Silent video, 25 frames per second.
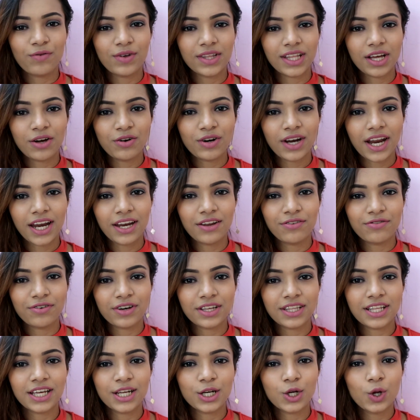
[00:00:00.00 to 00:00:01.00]
Without any
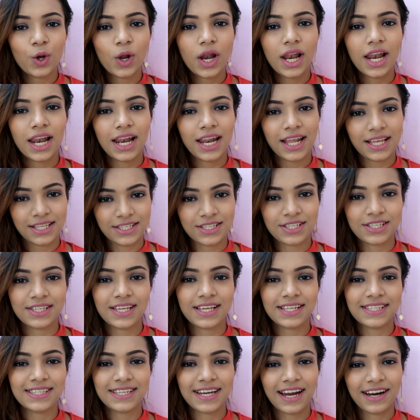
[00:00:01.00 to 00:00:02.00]
further ado, let's just
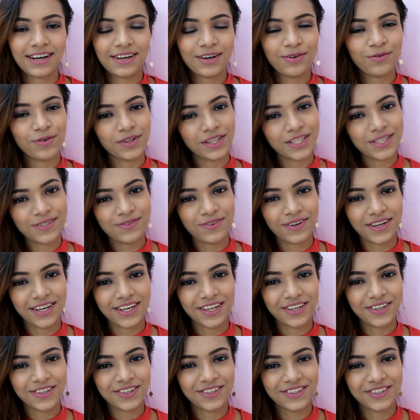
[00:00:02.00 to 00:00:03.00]
get started with this video.